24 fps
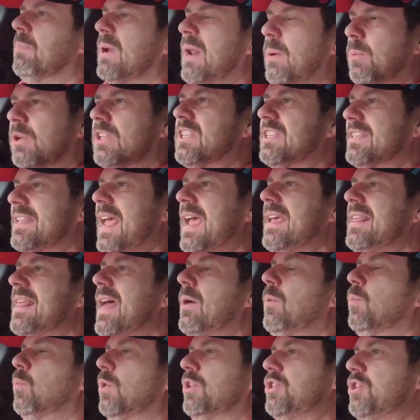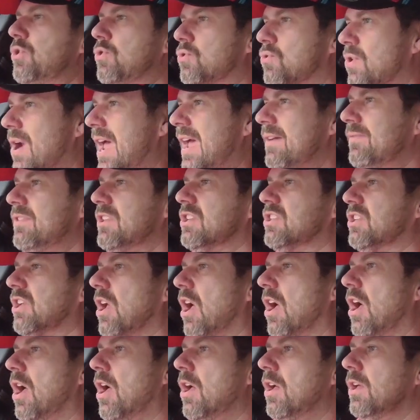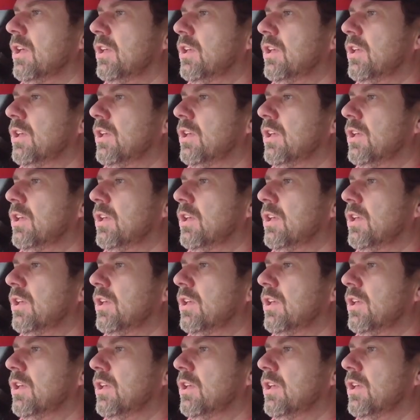but I would say that when you drive this car,